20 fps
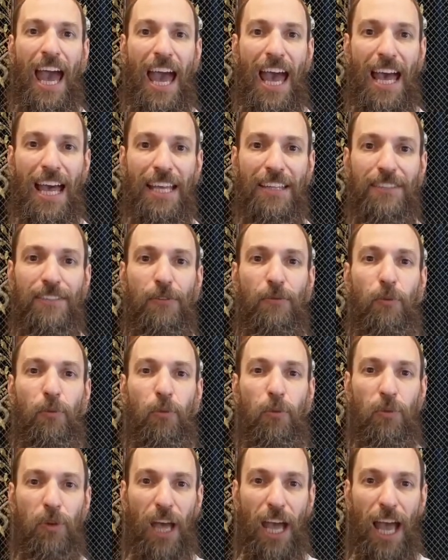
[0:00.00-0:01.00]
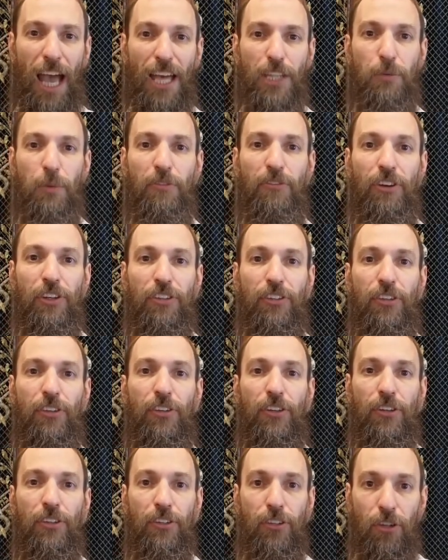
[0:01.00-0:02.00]
As, as we
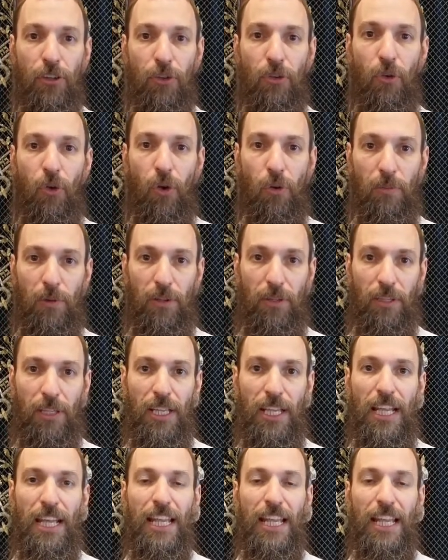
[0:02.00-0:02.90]
return to normal,